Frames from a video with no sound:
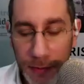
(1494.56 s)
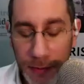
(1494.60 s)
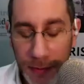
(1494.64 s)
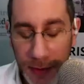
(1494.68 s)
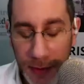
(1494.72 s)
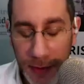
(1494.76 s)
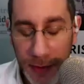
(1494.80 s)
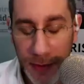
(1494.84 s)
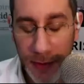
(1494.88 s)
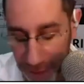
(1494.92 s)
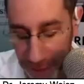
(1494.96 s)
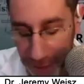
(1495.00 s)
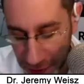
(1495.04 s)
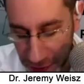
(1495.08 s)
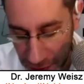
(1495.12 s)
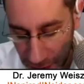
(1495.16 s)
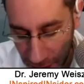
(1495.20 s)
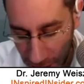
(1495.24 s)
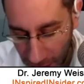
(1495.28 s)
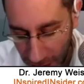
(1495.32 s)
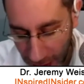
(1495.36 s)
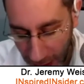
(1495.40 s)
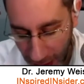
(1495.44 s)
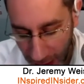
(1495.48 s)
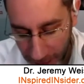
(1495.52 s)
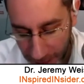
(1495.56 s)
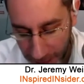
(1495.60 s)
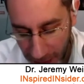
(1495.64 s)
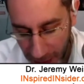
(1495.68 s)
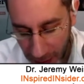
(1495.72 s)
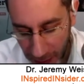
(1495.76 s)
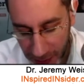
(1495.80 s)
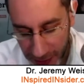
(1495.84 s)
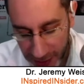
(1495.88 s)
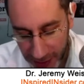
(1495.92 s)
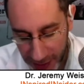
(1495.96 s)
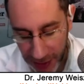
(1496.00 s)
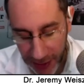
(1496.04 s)
Thank you for sharing that. You know,
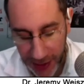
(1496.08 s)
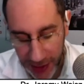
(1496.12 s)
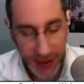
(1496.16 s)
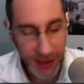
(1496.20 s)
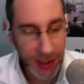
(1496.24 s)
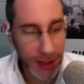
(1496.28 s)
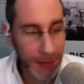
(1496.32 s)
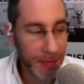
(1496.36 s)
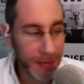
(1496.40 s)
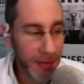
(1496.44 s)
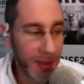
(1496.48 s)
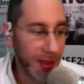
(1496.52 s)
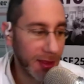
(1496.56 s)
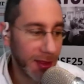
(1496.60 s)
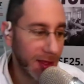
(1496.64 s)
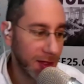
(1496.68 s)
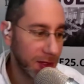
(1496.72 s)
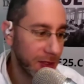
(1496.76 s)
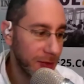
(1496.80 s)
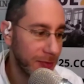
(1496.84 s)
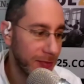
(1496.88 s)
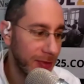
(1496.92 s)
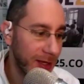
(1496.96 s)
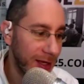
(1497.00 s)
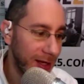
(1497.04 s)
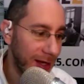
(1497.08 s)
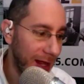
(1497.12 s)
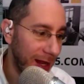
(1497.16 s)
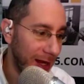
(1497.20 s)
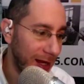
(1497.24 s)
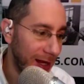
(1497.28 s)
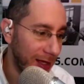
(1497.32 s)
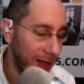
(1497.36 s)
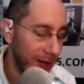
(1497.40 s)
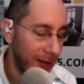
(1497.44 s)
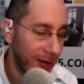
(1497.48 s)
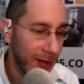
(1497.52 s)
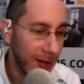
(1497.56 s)
it's, it's something that should be in
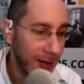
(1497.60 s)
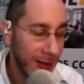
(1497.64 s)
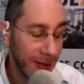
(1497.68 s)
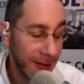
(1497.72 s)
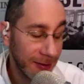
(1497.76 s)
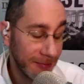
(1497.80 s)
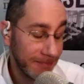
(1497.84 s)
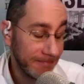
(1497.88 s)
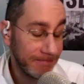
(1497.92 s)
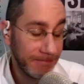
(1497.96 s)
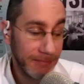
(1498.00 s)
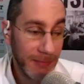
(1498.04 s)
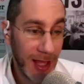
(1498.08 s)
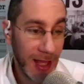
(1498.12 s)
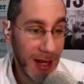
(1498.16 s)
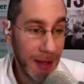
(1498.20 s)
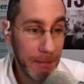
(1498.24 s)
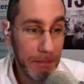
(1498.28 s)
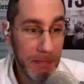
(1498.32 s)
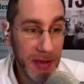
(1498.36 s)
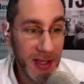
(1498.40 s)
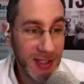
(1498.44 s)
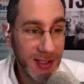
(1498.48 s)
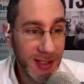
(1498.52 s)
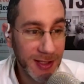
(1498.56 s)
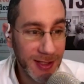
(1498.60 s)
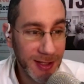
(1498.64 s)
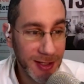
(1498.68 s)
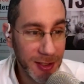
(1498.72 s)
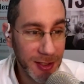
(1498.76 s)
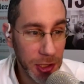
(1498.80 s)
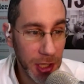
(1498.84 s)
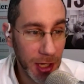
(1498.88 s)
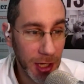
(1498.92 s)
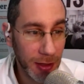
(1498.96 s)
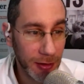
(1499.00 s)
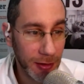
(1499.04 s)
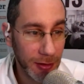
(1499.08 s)
any, any business in
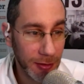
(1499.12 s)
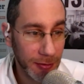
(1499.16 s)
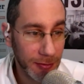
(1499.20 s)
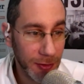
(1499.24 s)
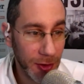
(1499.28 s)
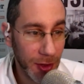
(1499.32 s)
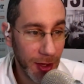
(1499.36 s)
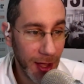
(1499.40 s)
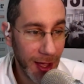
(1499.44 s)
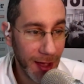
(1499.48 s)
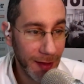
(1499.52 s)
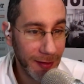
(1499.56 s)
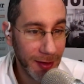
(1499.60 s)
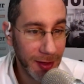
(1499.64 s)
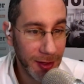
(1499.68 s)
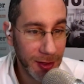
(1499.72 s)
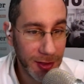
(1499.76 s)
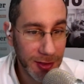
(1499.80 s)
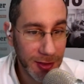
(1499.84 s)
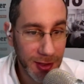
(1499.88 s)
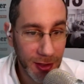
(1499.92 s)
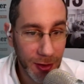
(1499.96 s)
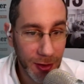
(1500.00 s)
general, you know, having just a